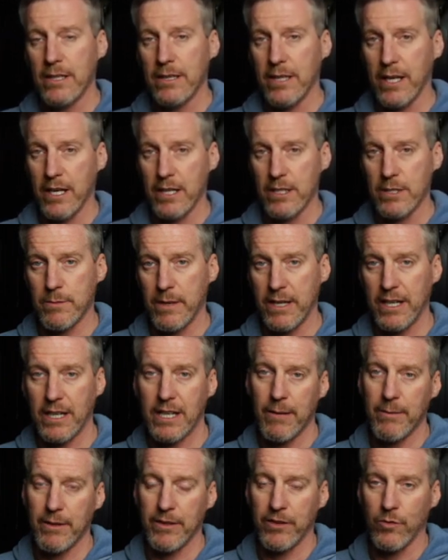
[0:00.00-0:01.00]
that has been
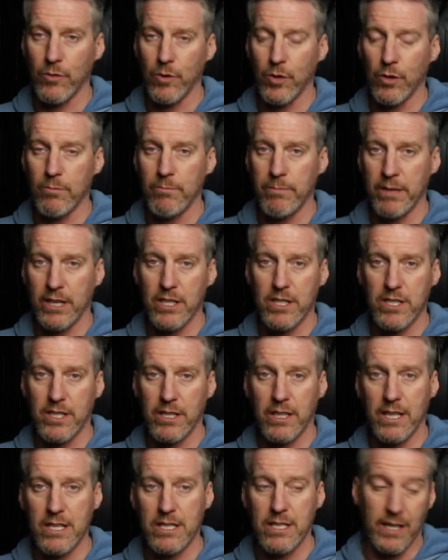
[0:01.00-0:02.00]
coming through because
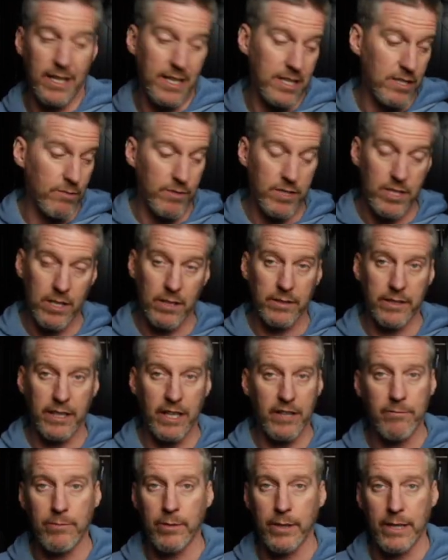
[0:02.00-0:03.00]
of this, and as a result
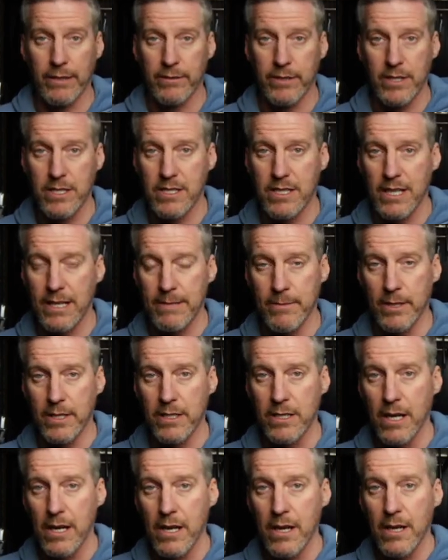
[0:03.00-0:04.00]
they've put out this statement.